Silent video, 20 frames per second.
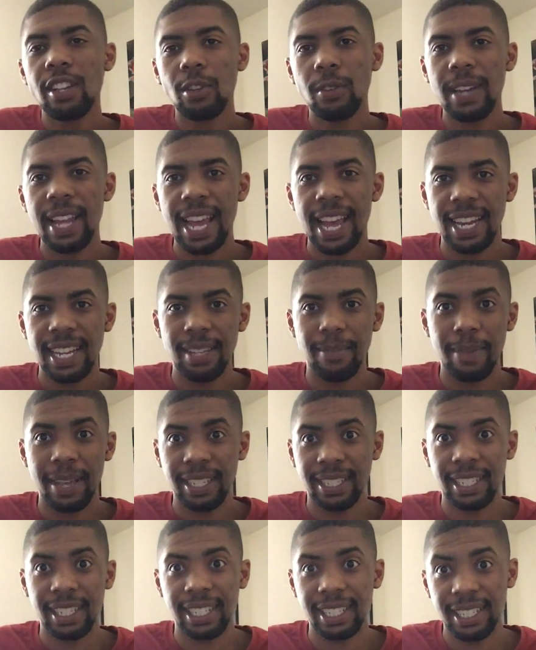your daddy,
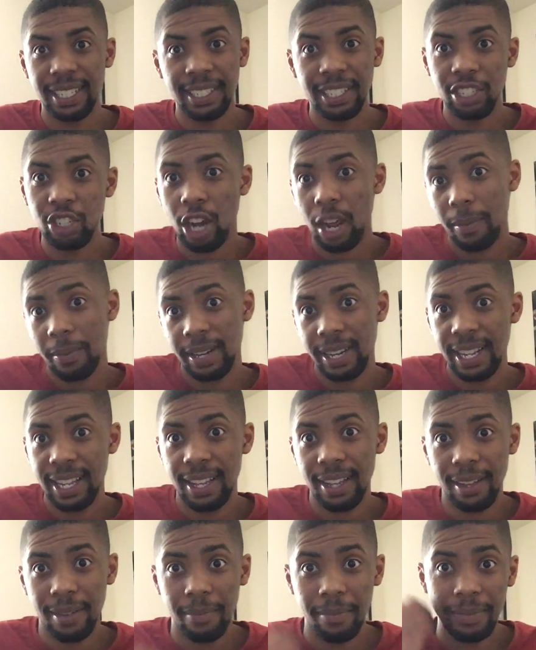basically. He's dropping
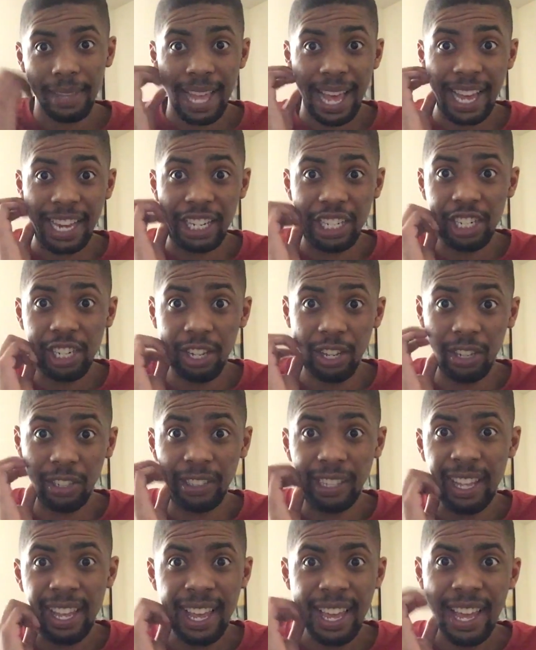down that shield,
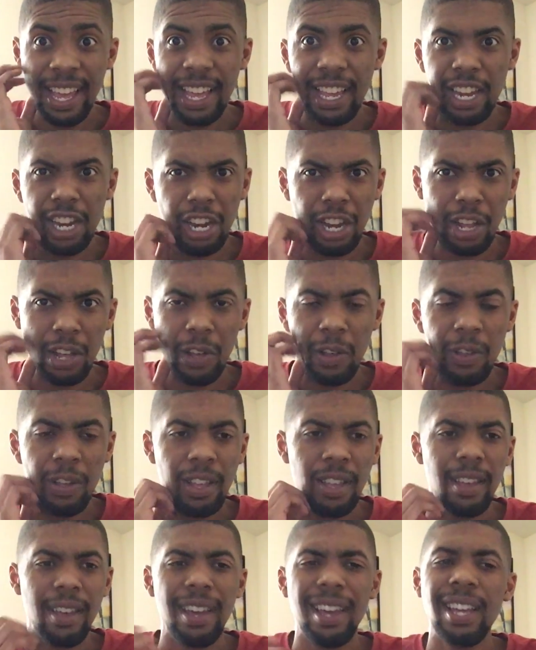you know?
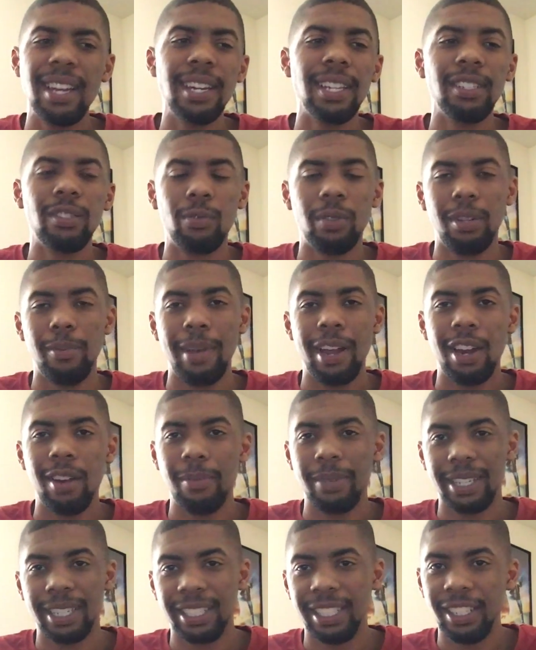And it doesn't really matter
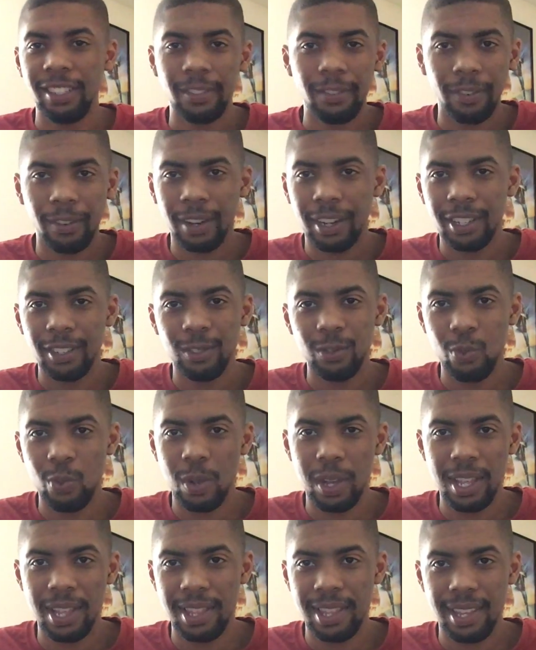because he's friends
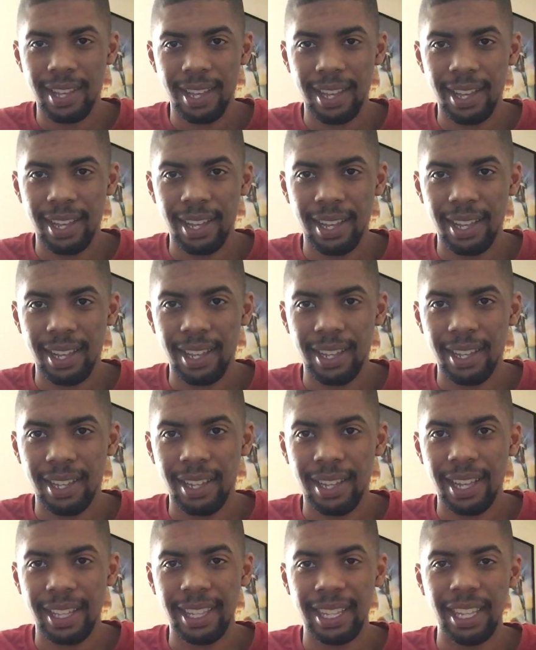with,
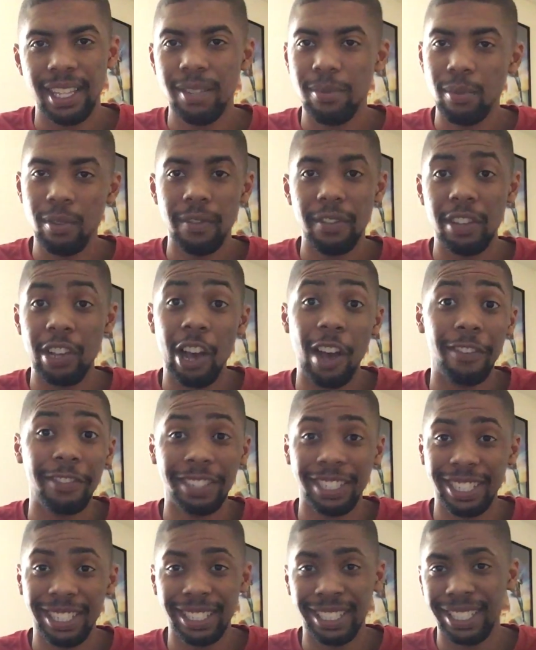at the end of the movie, you
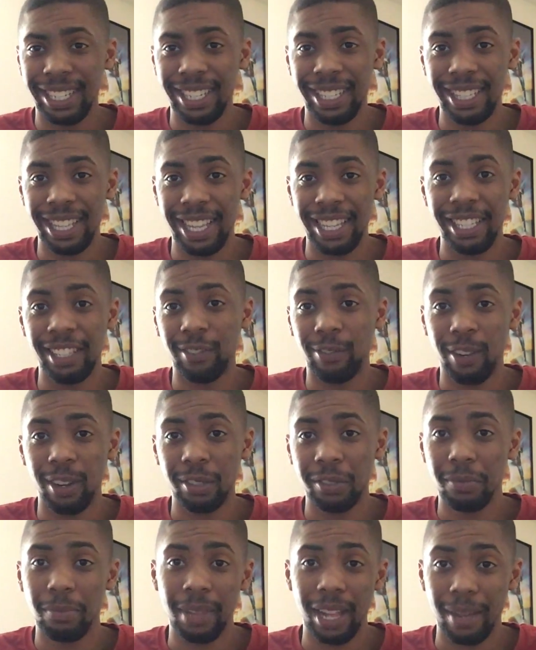obviously see that he's
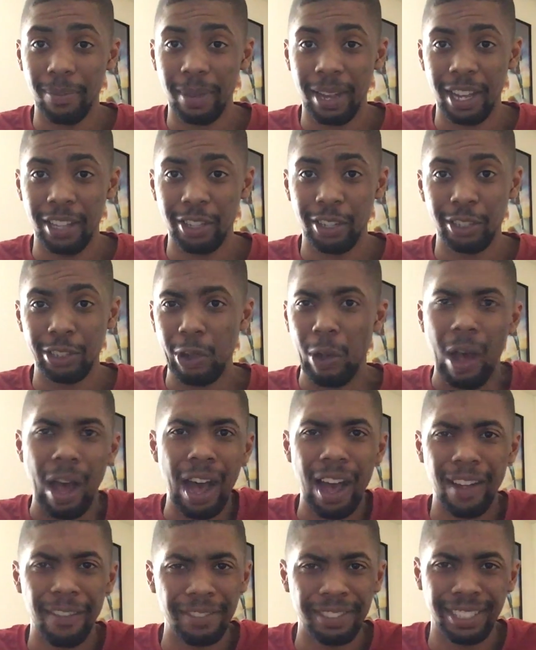friends with Black Panther. So
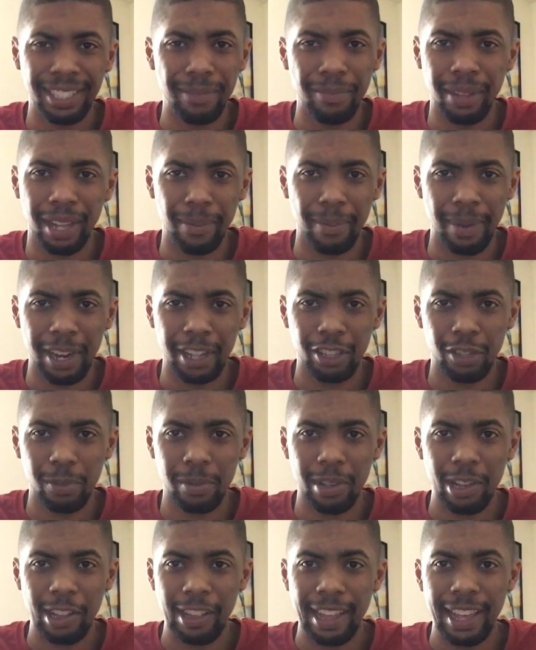obviously Black Panther
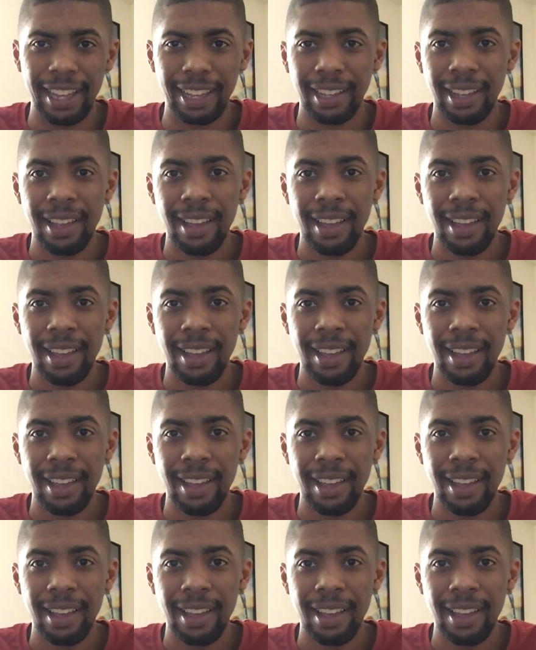will, like,